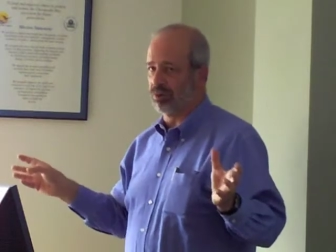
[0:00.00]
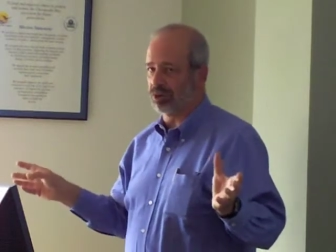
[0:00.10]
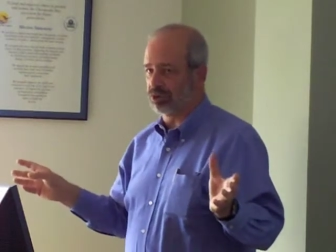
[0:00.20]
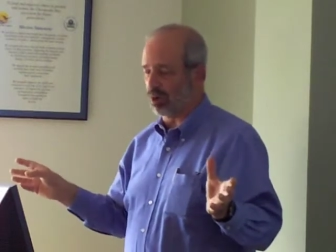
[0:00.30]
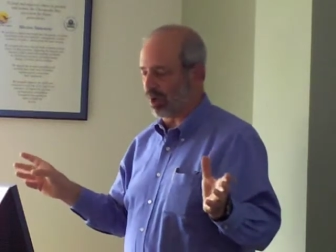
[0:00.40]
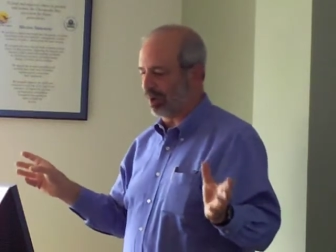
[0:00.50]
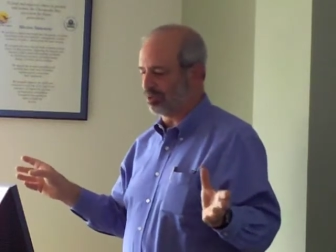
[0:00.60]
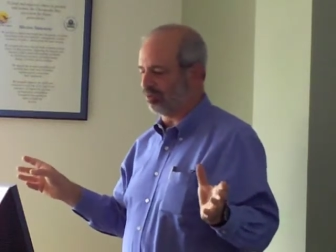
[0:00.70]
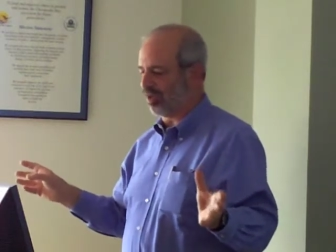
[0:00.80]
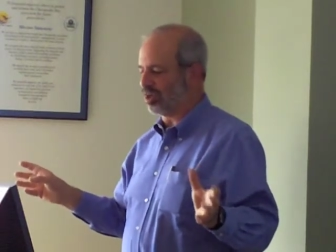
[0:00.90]
or so
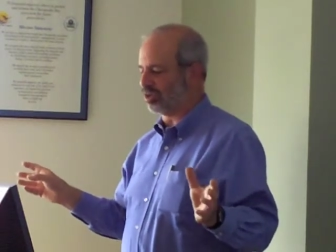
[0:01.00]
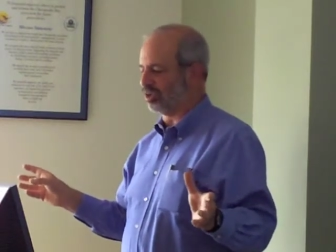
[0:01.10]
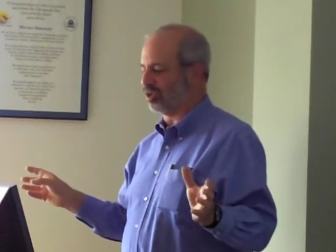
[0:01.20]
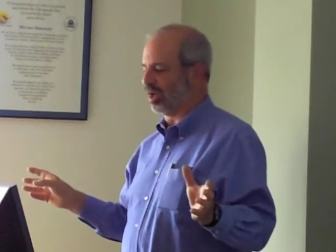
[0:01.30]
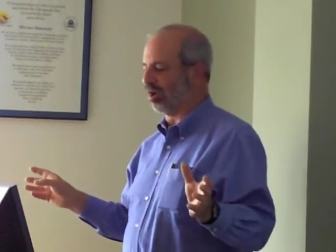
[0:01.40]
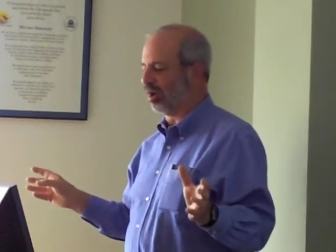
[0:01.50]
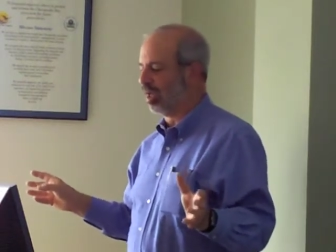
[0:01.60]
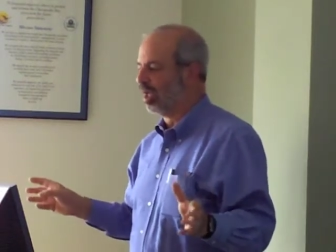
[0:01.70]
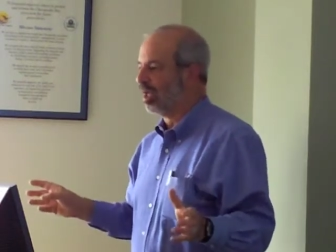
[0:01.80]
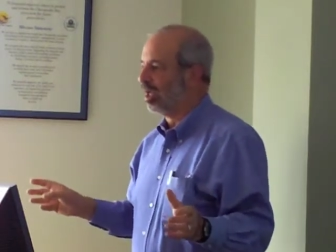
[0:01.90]
observations here,
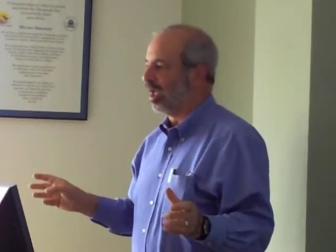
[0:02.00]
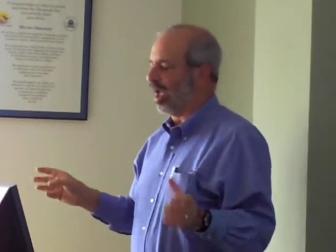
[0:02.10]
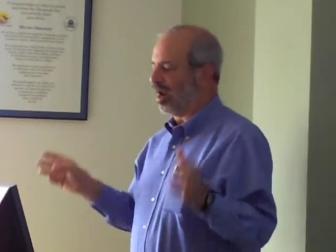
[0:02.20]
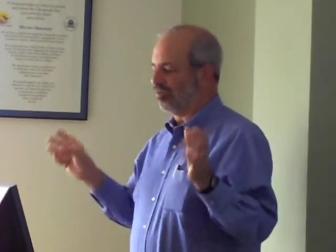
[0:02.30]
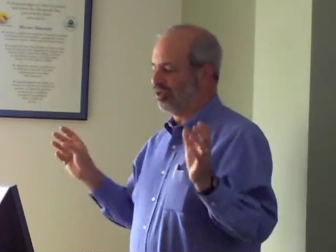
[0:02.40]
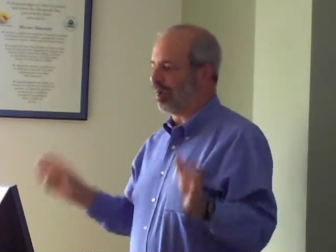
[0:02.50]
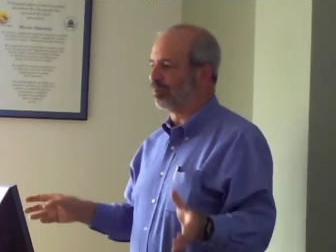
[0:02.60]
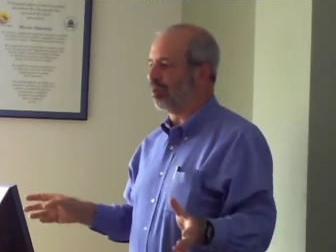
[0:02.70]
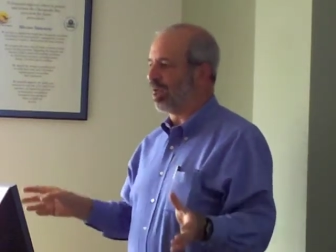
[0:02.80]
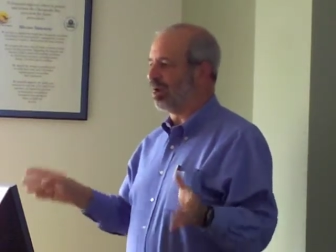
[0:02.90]
and I've
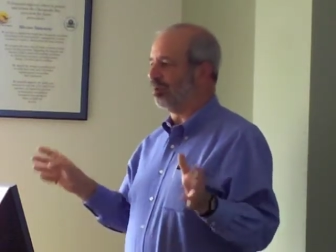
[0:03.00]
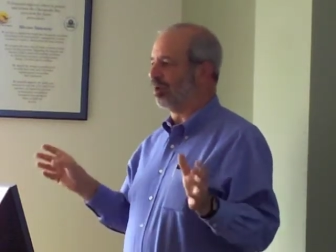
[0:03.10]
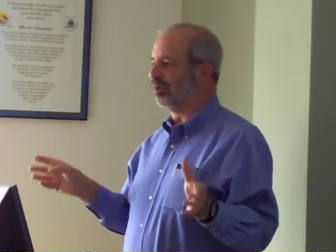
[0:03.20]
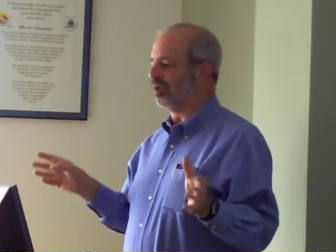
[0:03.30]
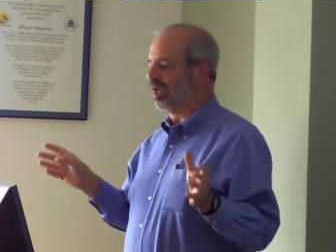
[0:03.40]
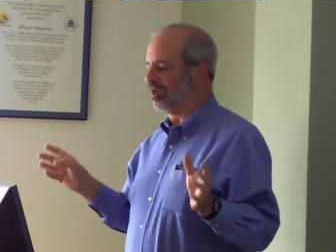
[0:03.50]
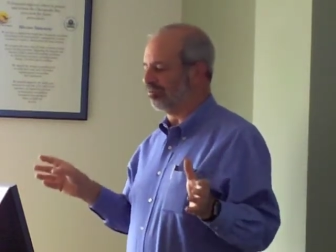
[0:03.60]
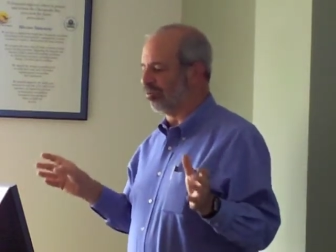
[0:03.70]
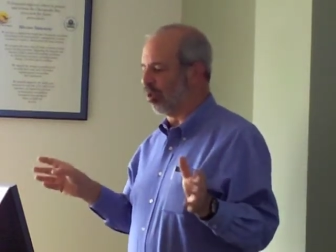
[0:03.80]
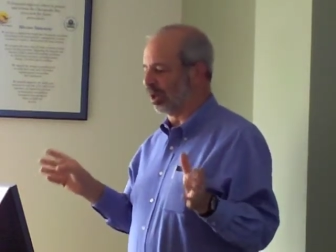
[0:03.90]
separated them into, into
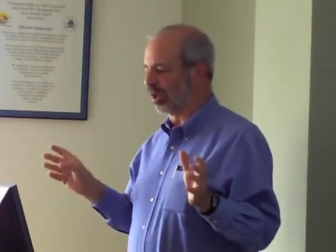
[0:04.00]
four